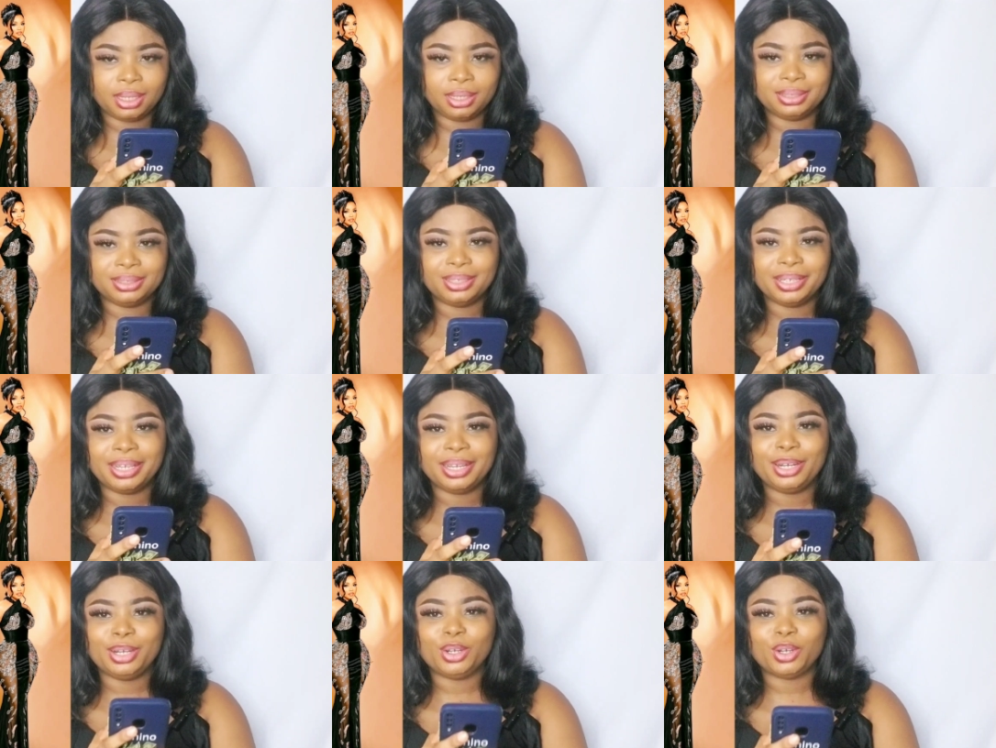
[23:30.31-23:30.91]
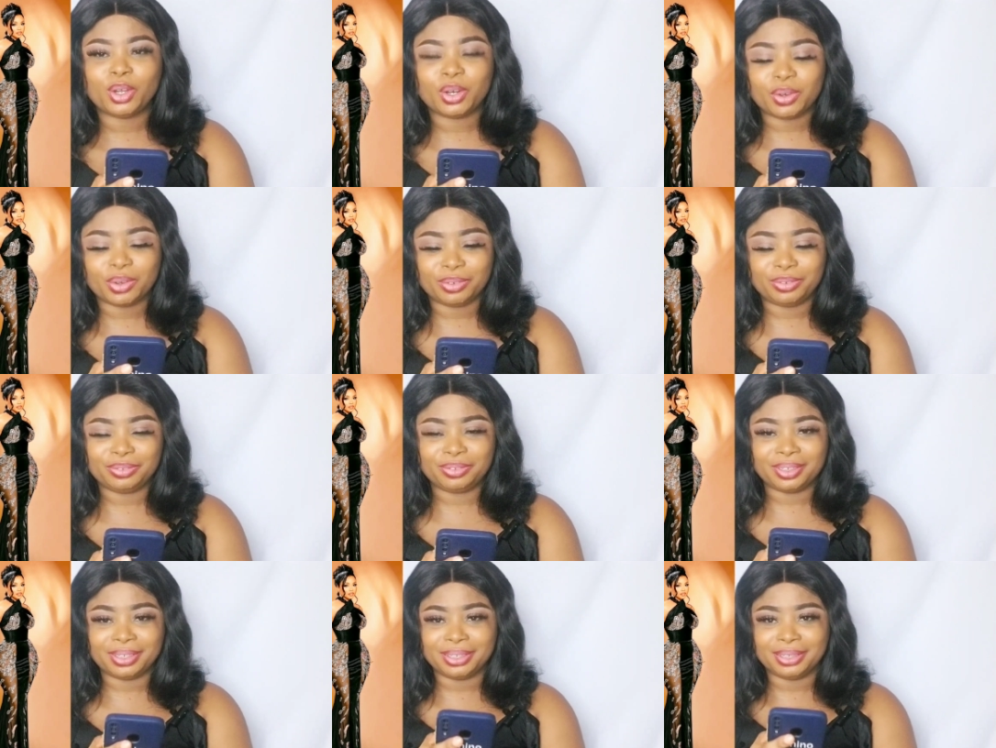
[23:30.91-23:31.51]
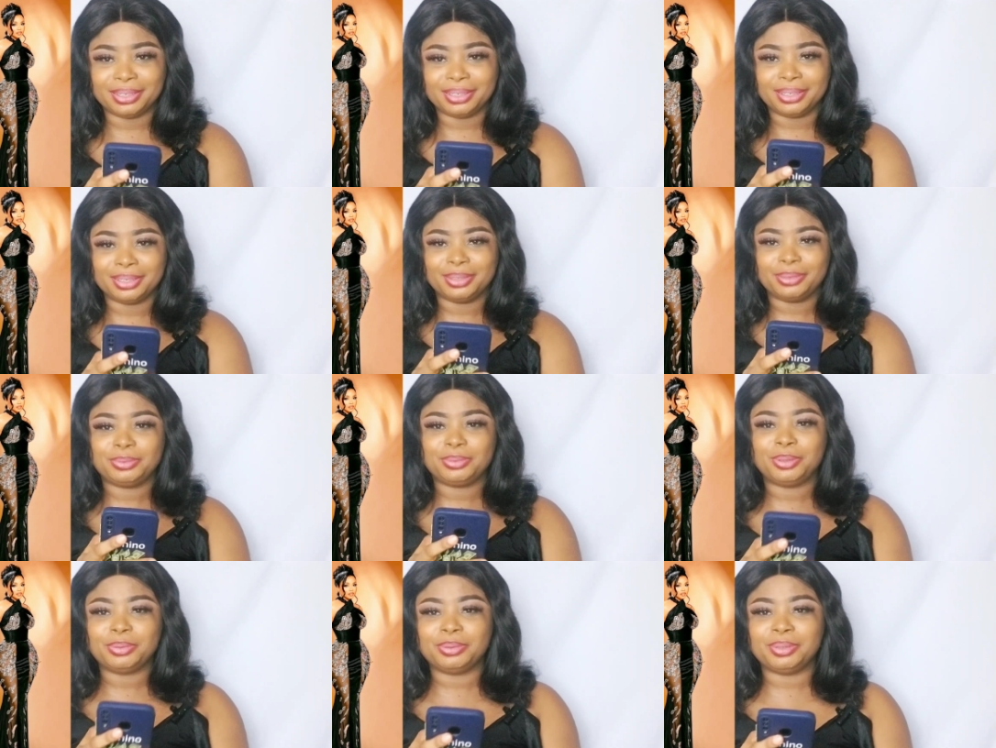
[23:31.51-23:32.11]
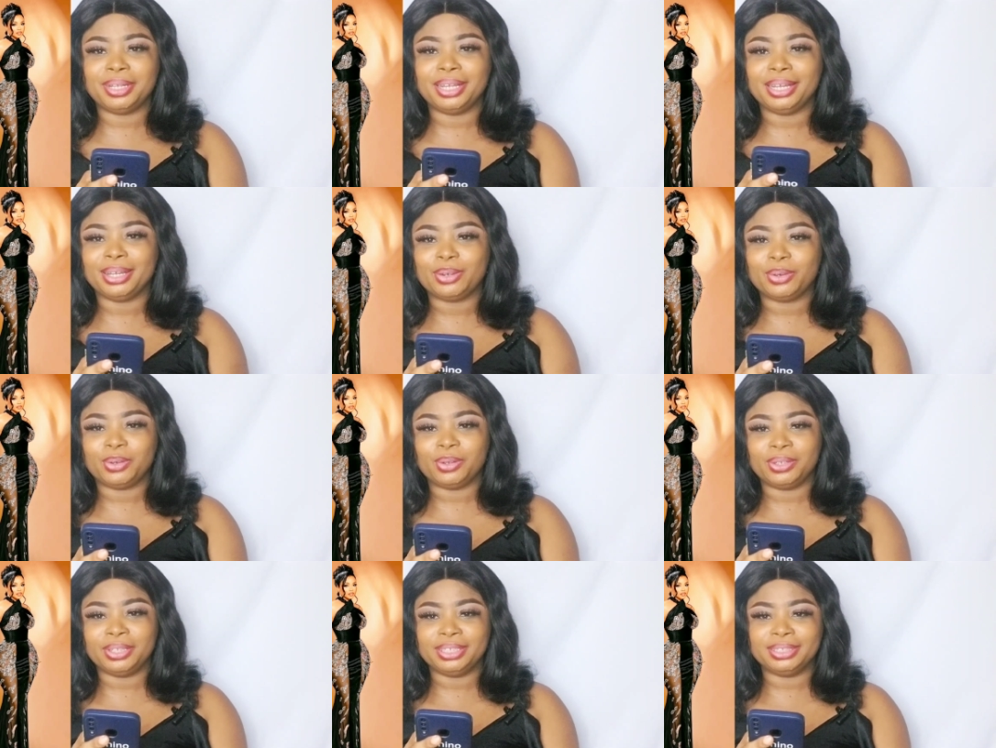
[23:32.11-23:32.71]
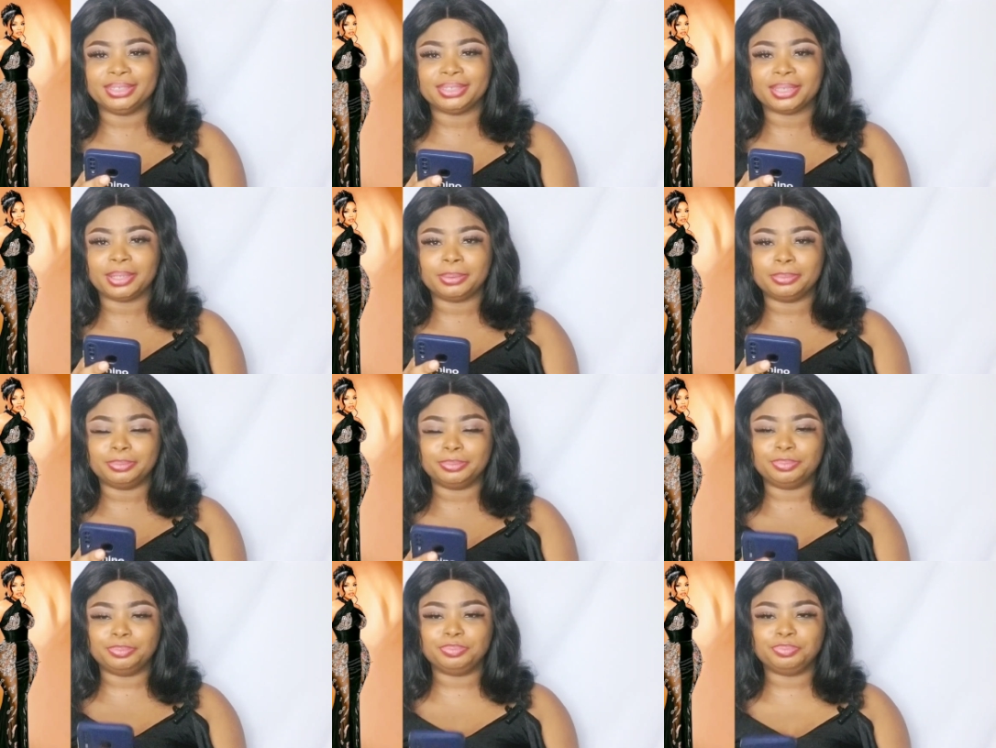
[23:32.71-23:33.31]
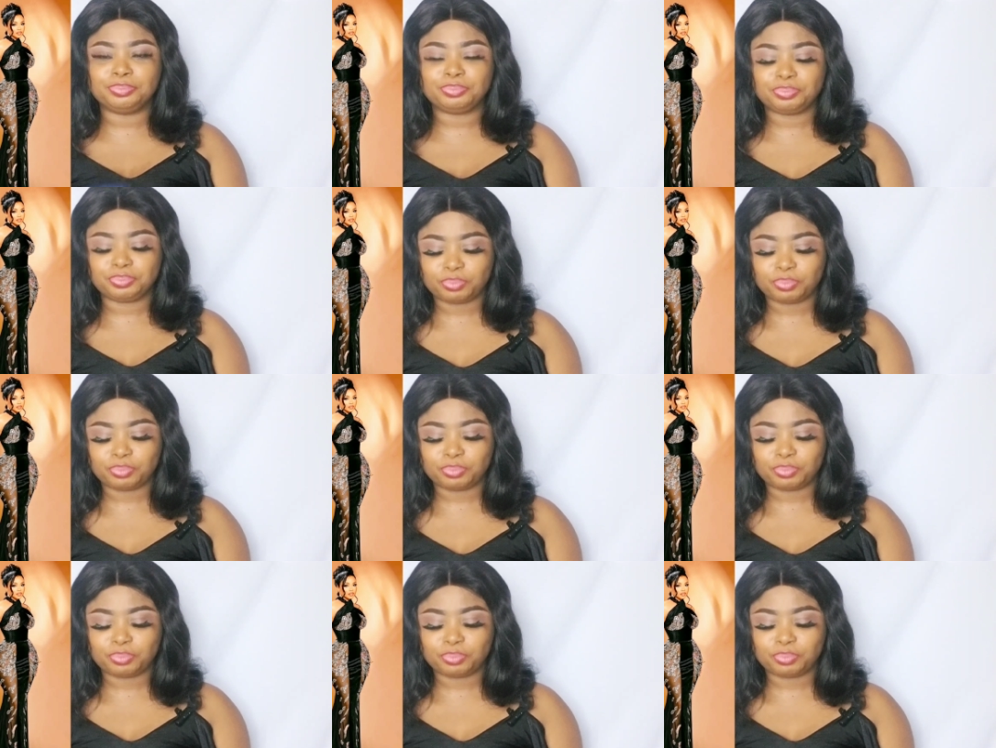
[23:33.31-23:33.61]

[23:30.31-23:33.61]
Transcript: There are a lot of, uh, what would I call it? Um,